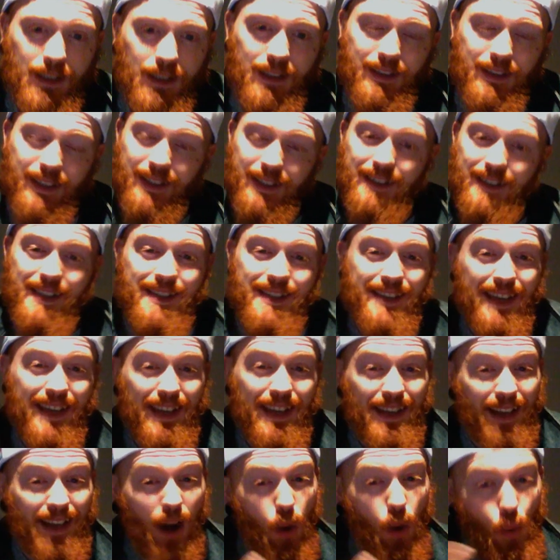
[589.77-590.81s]
Do you see,
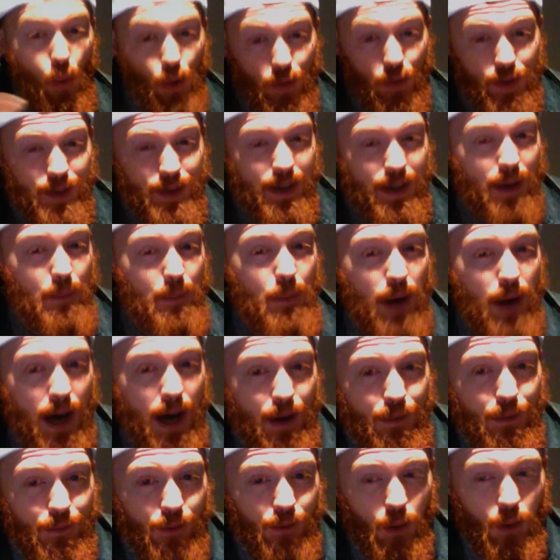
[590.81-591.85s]
now are we on the same
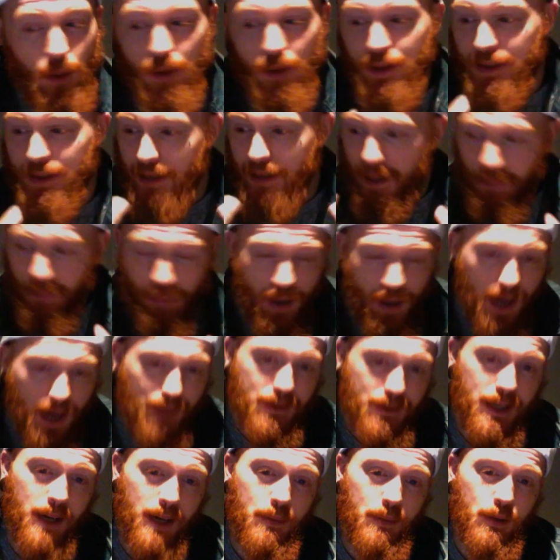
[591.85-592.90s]
path? Are we on the same path,
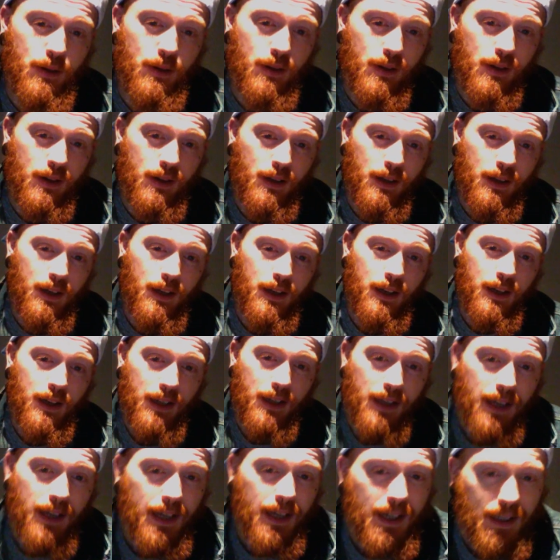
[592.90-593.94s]
Sapien?
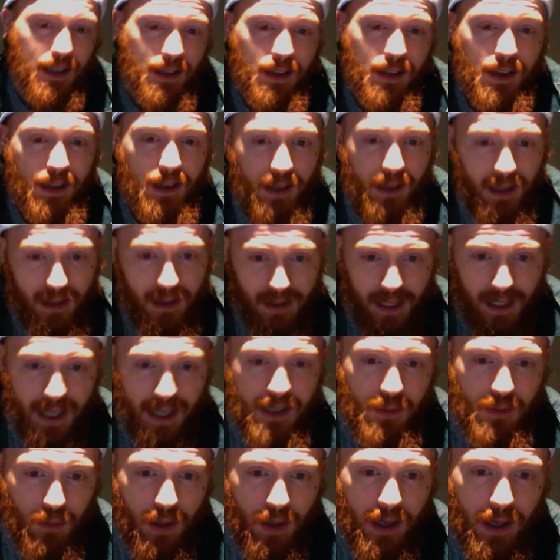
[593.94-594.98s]
Yeah?
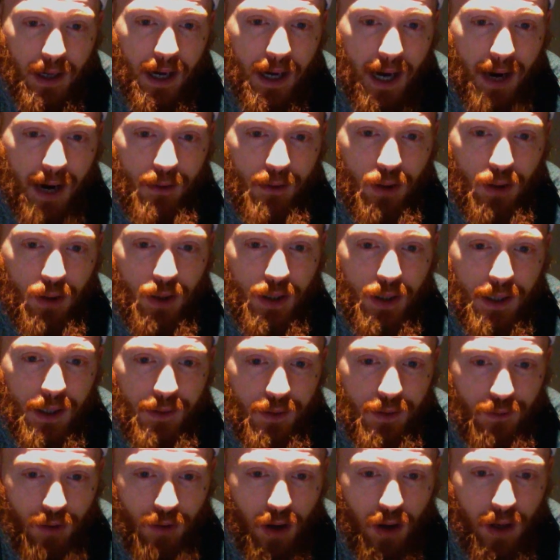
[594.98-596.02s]
That's where
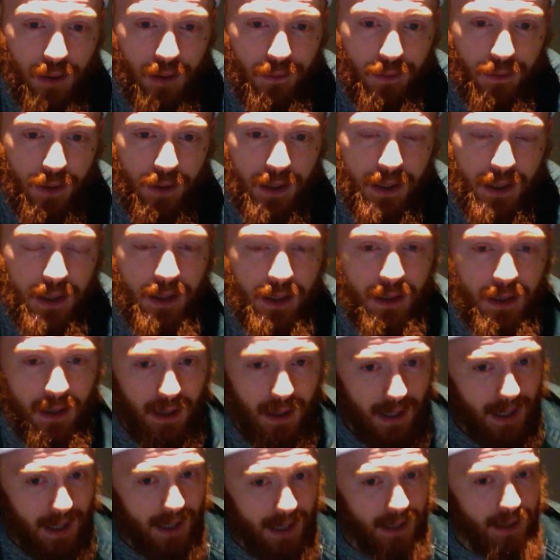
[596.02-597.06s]
hieroglyphs, rock and flint,
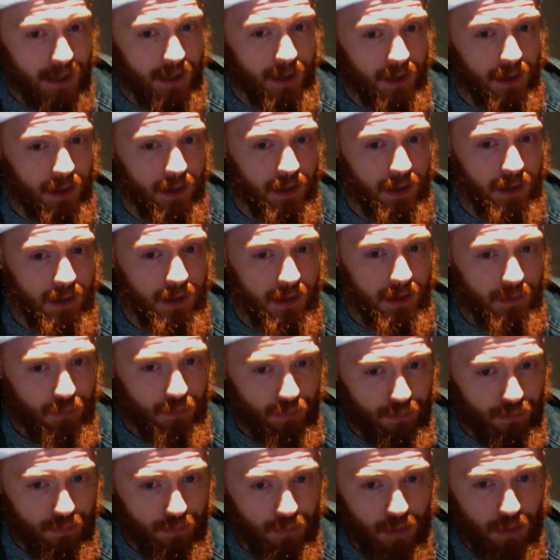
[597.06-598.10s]
and
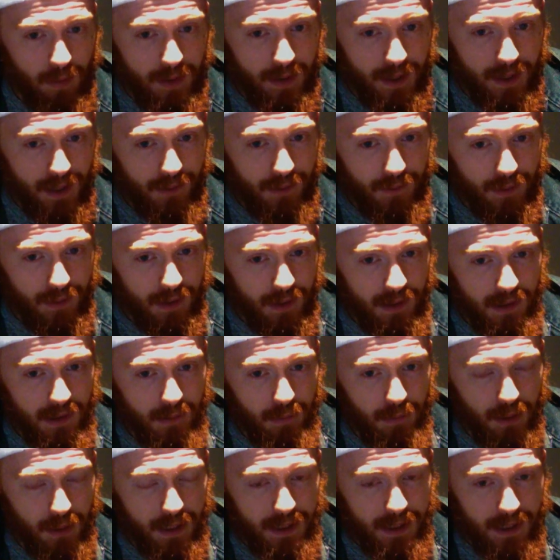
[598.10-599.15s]
primitive,
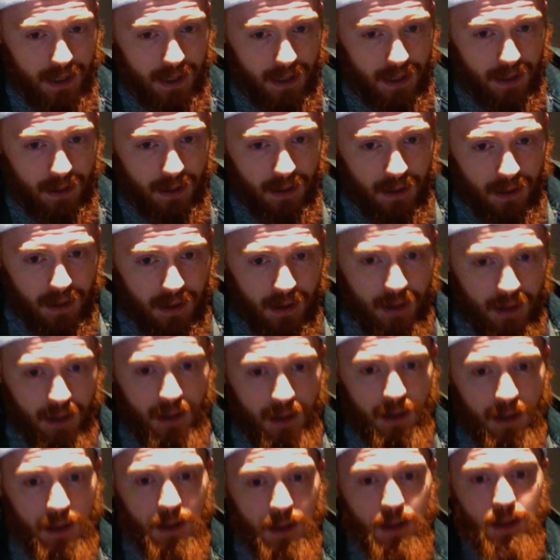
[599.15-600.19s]
simplistic.
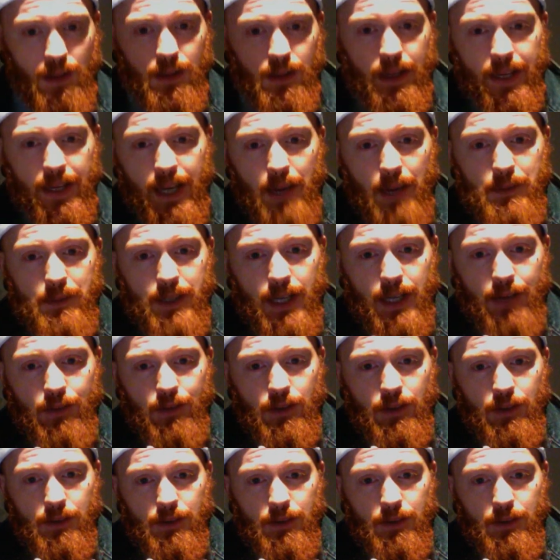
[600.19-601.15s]
They came together.